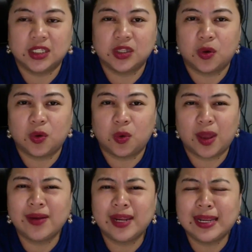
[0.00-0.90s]
So I
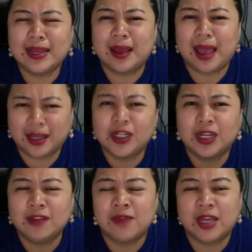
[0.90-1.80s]
really
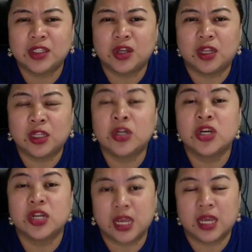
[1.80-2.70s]
actually invest on
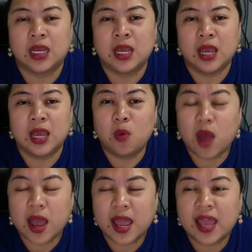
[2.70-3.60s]
learning
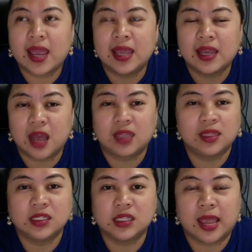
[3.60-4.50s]
why I got
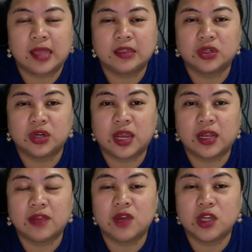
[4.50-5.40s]
this cancer, and
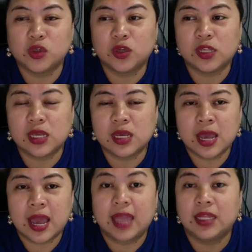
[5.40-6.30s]
eventually
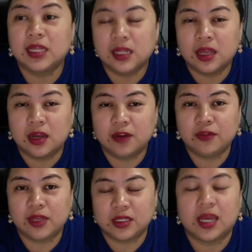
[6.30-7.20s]
I did a lot of things.